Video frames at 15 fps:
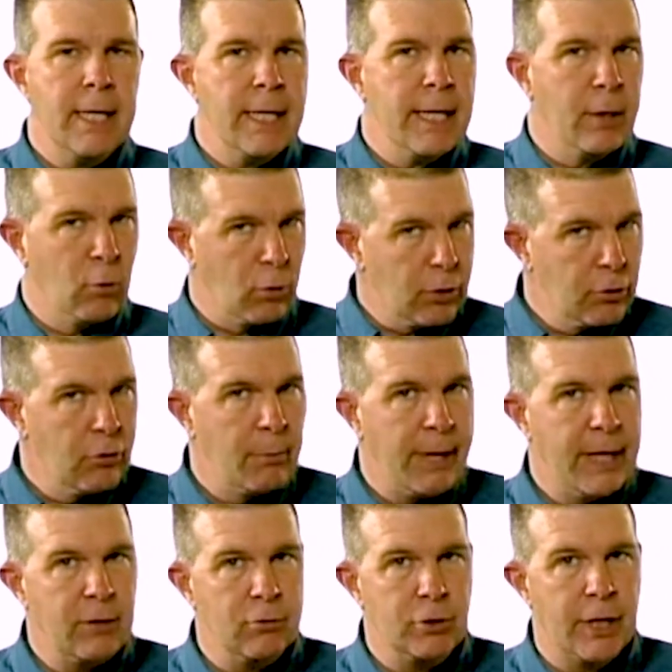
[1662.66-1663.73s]
In order to do a
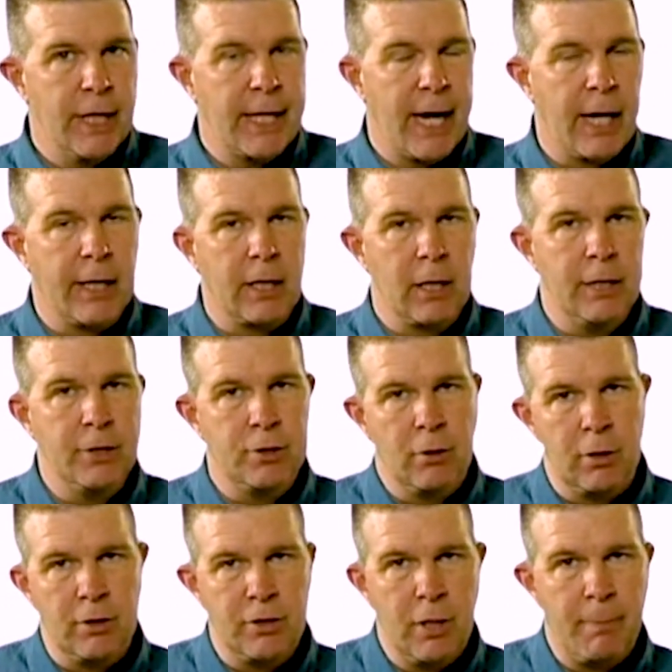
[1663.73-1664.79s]
manual J calculation
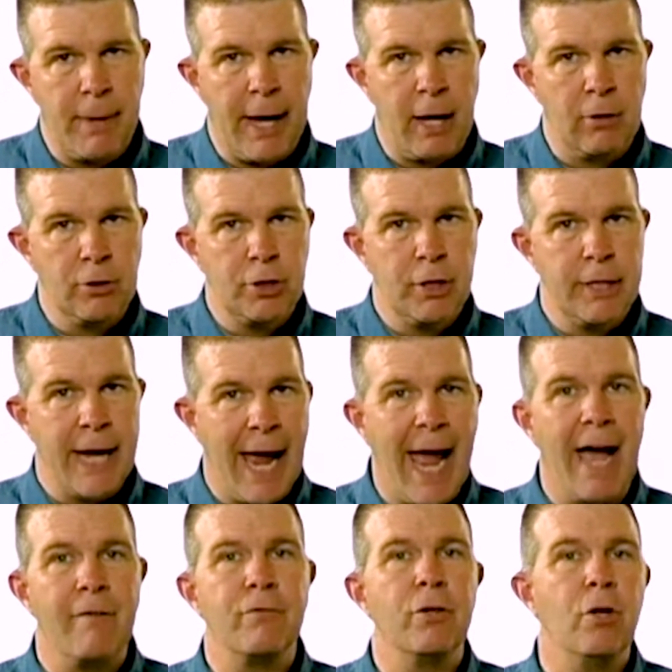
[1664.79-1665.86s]
on a SIP house, you
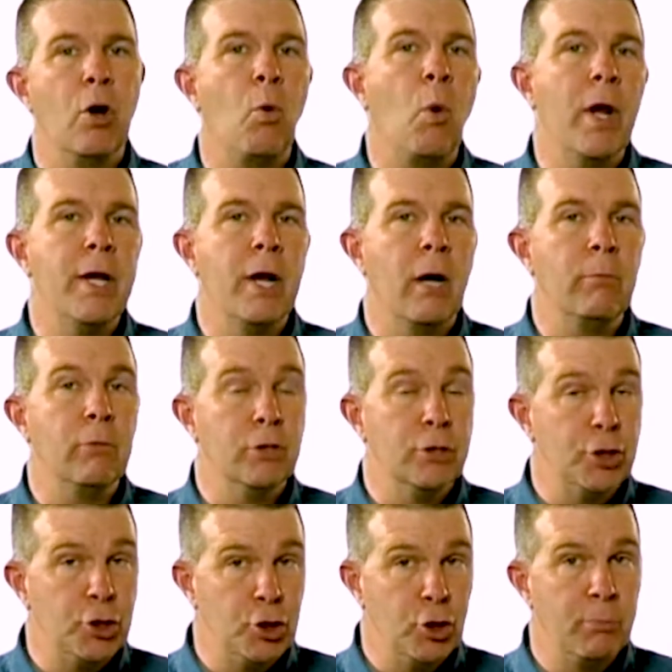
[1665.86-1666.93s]
have to know what numbers
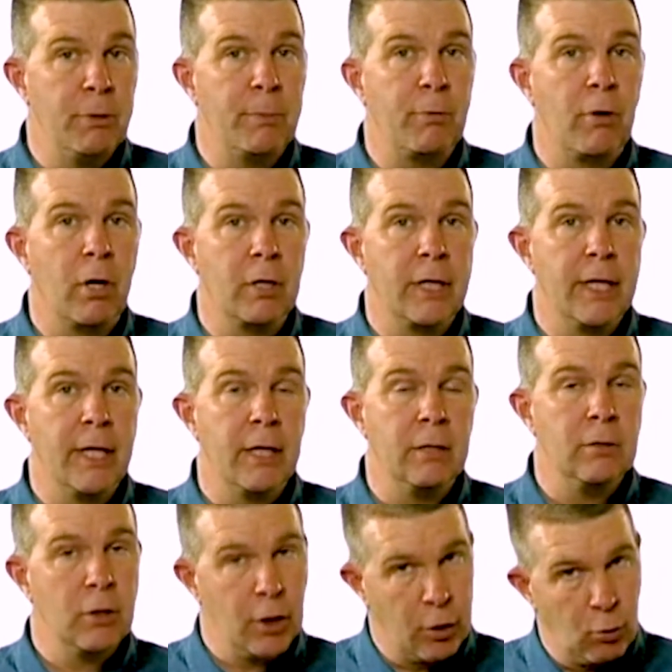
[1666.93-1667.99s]
should be plugged
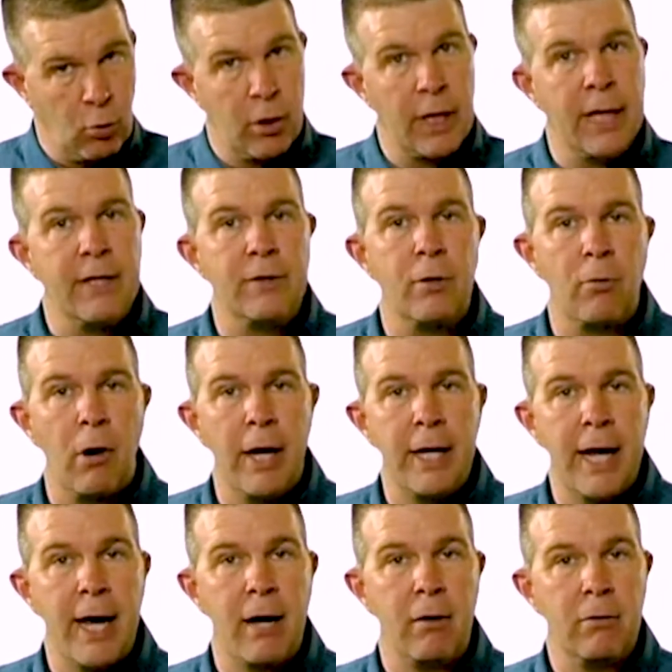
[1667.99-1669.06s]
in order to get the right
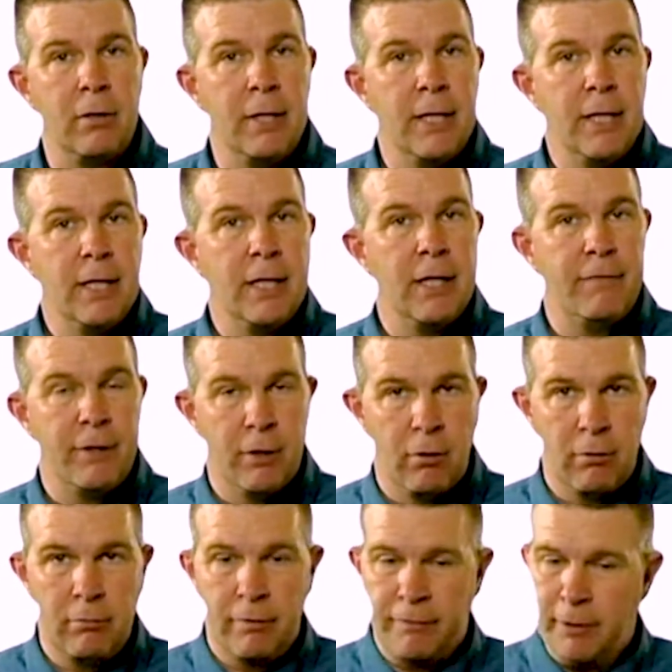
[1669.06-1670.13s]
out. If
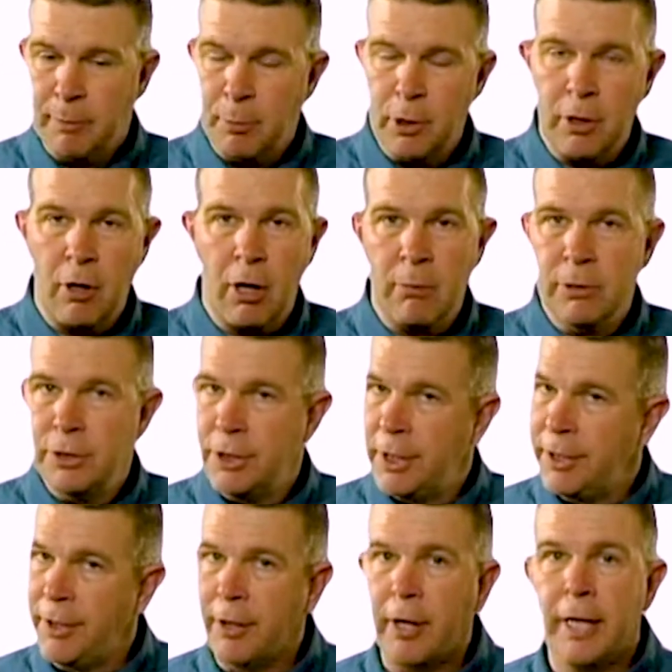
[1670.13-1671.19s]
you put garbage in,
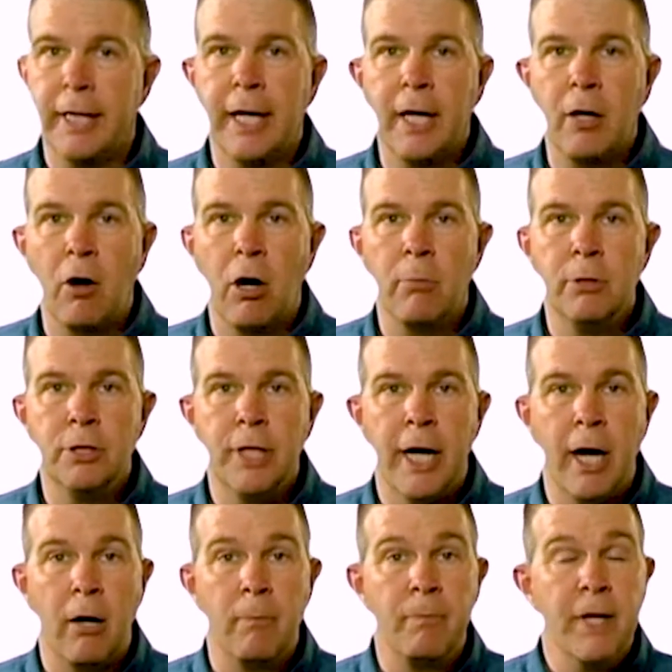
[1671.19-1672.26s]
you're going to get garbage out.